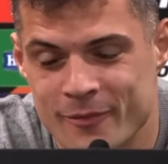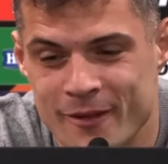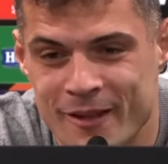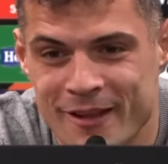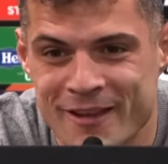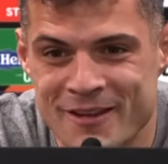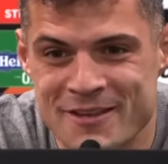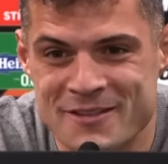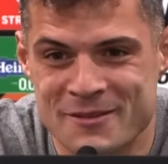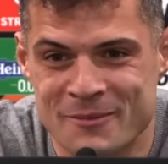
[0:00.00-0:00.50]

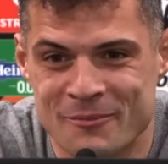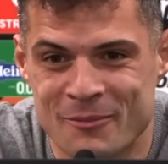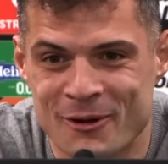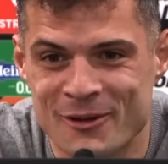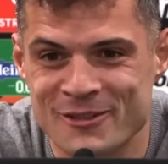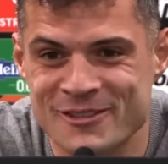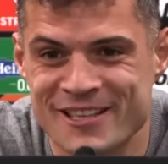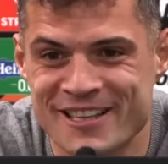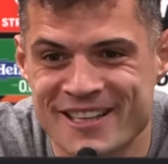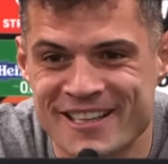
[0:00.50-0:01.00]
he's the
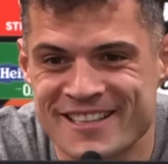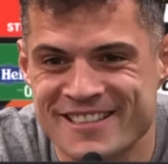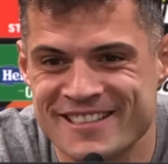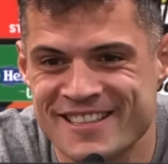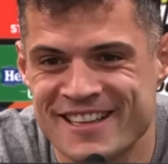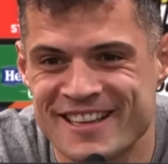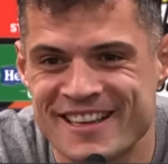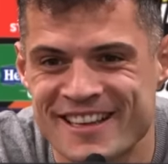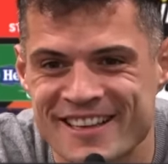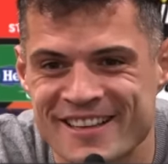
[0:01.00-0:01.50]
boss, he's
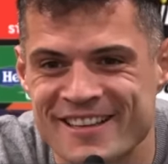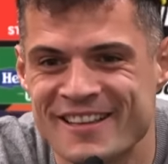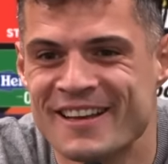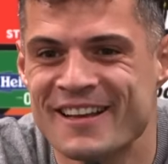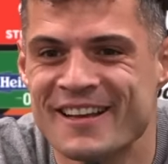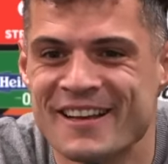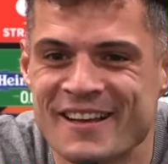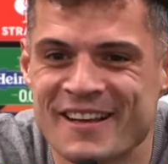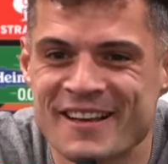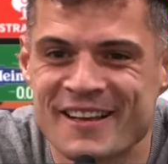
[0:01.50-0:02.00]

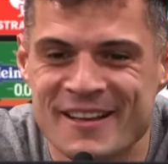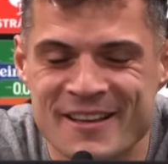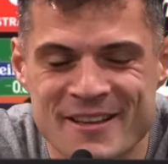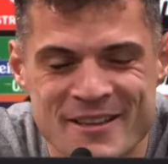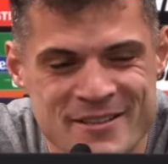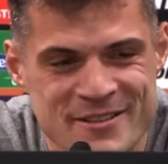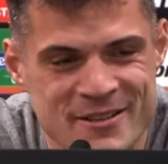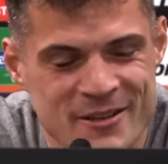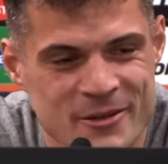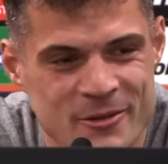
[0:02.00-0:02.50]

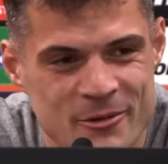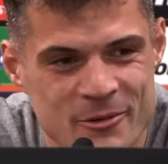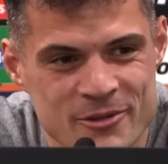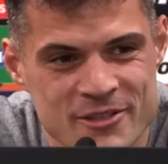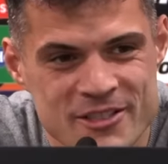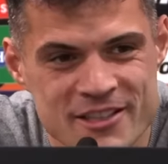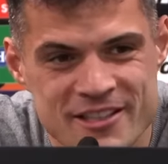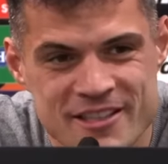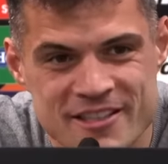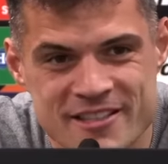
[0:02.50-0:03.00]
the coach,
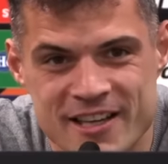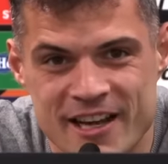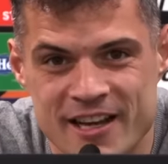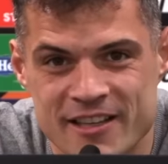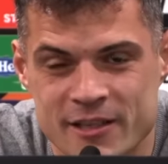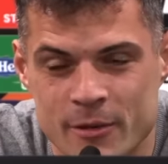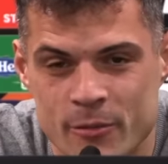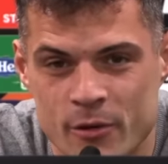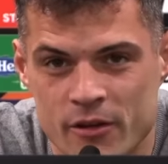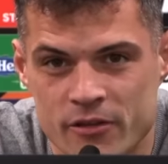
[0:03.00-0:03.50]
he decides
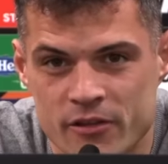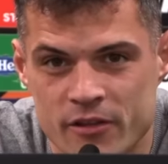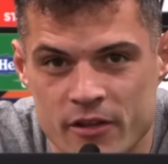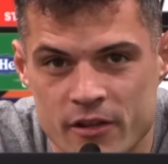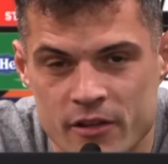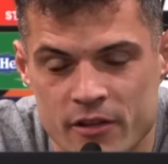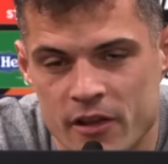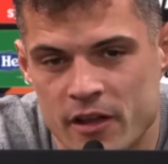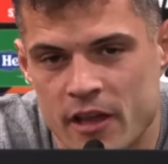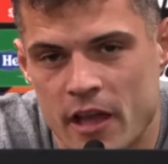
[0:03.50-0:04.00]
about
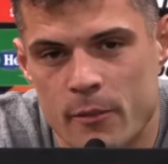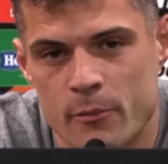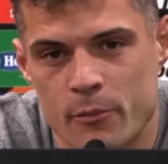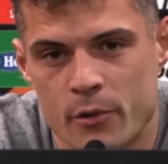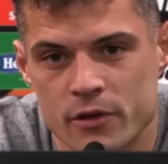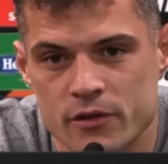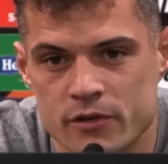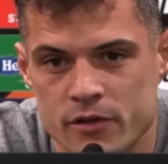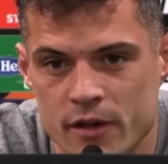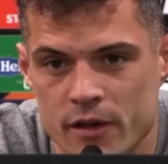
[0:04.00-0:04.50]
the game,
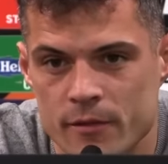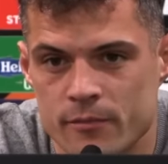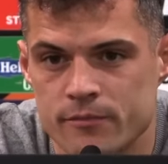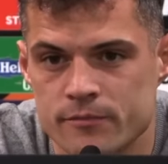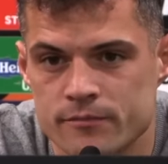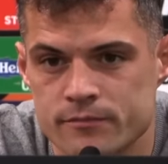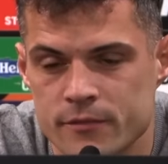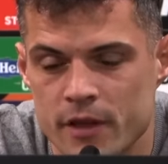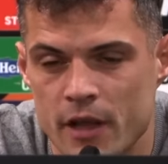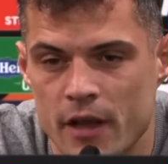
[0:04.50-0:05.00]
but
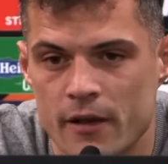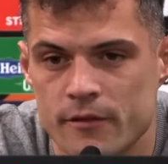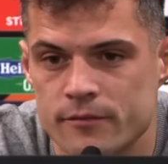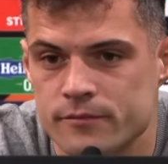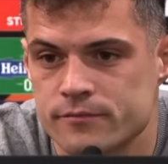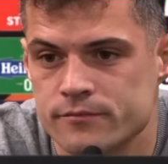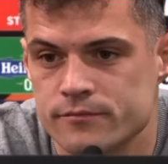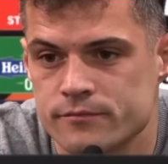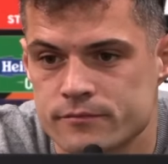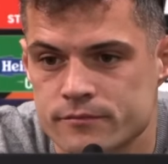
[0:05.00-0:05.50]
yeah,
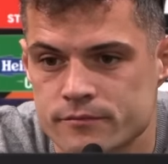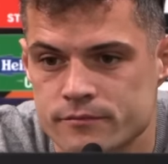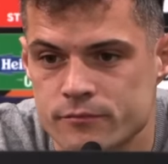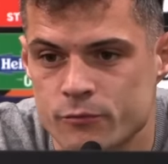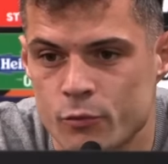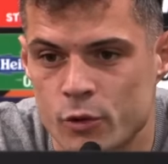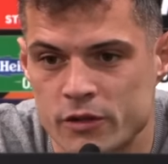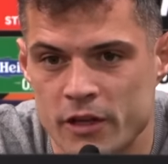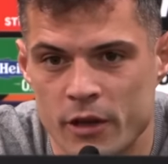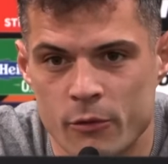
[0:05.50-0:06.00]

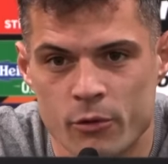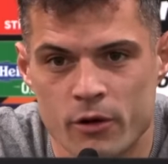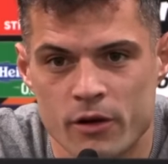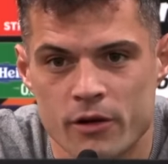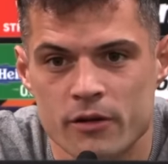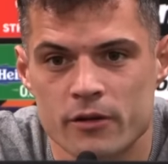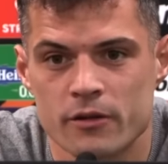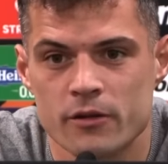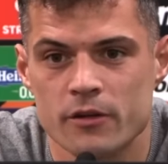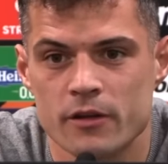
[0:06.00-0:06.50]

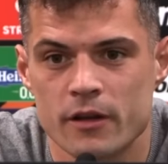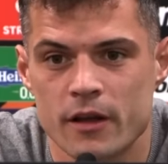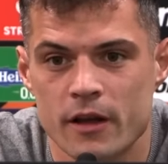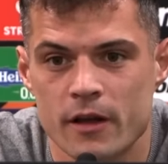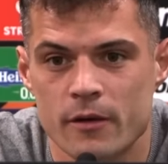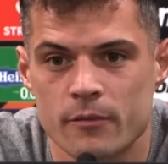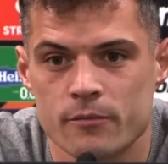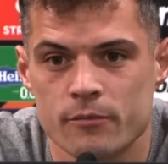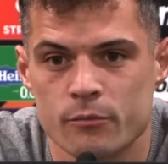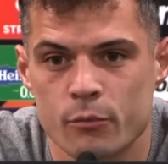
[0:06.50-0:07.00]
whatever.
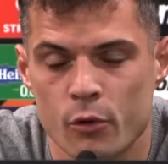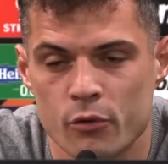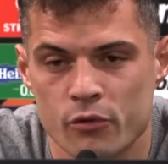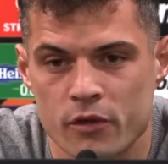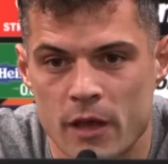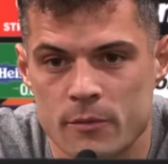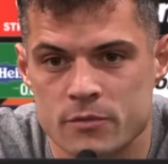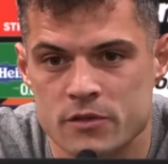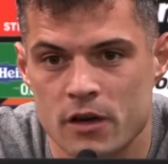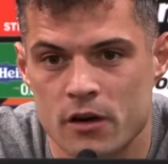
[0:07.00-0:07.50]
Both
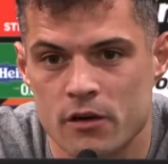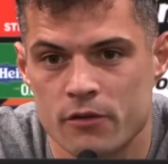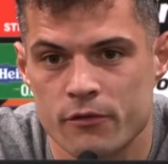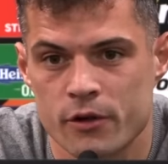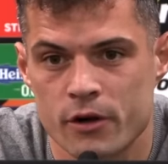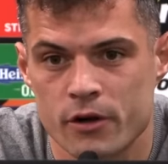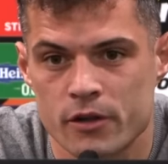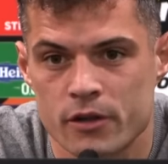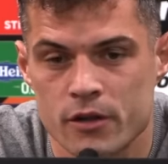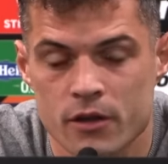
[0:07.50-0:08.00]
games are
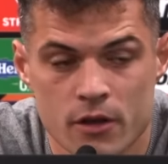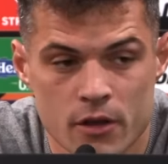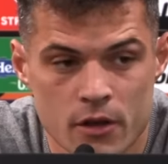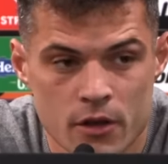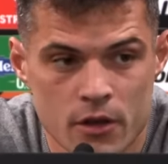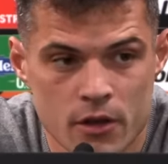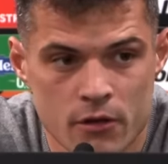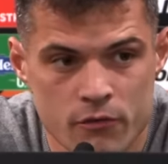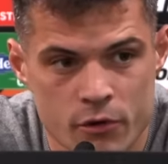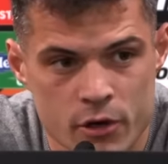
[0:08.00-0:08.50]
very,
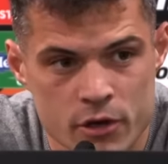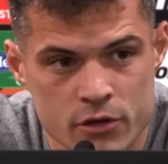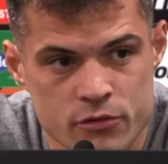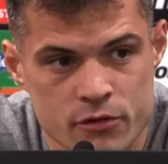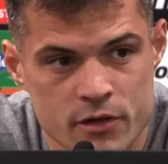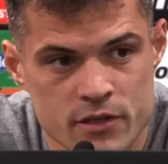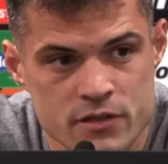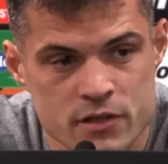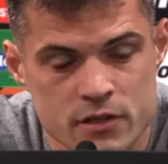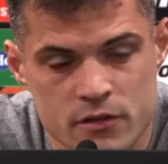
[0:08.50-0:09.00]
very
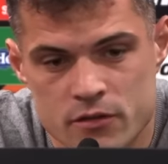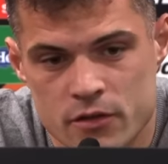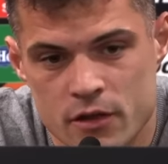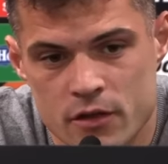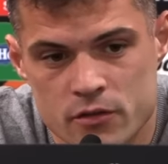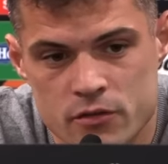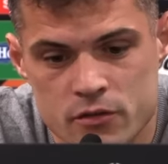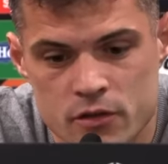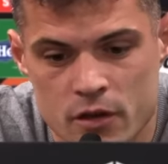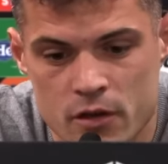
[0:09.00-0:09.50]
interested,
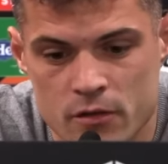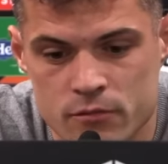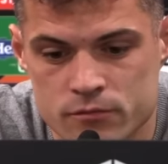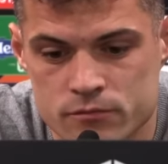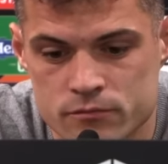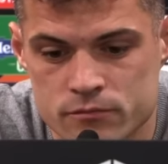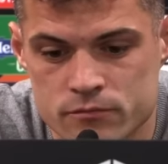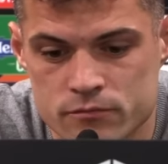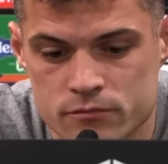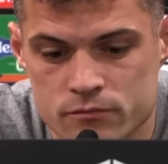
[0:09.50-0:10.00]
and
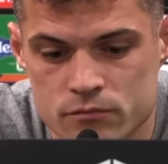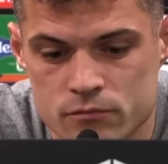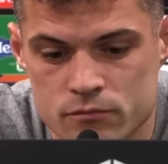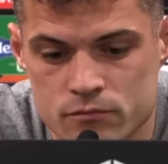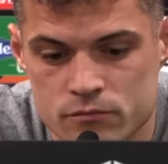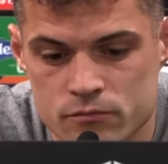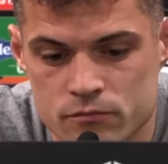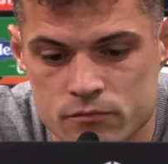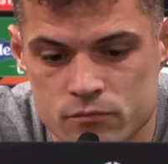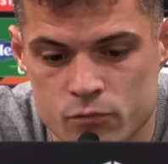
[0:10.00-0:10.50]

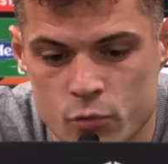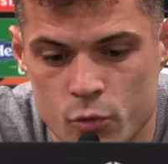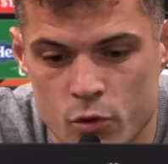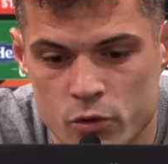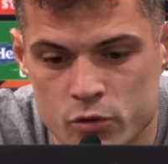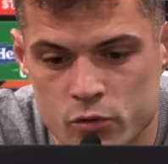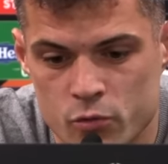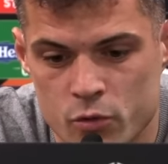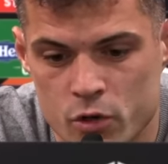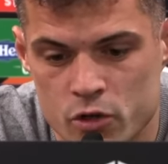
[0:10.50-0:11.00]
we want
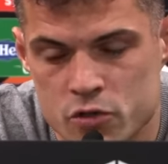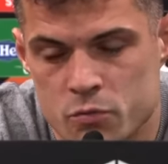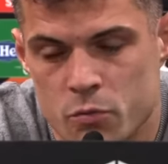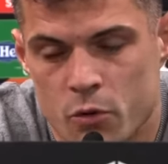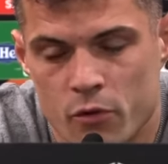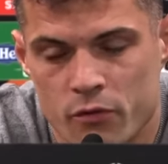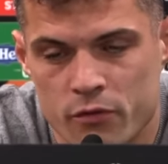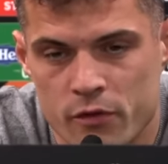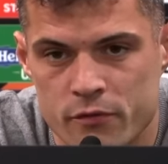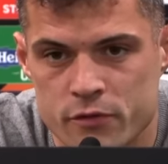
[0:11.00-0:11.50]
to watch
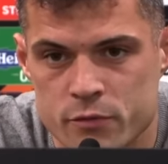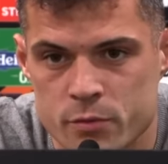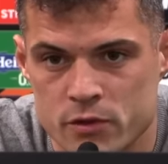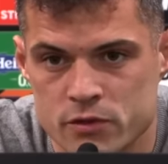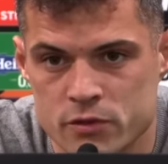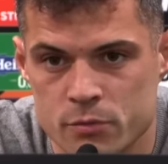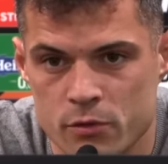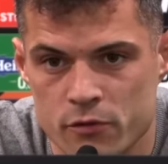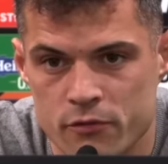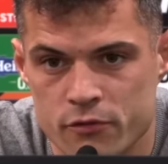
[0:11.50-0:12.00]
both if it's
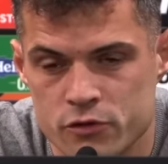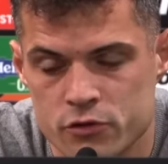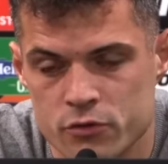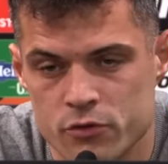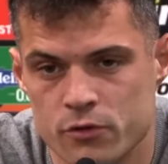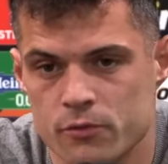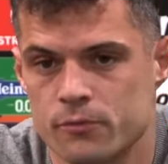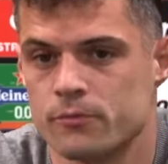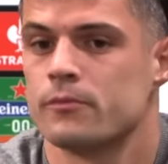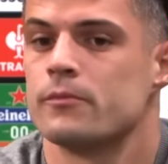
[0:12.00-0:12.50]
possible, for sure.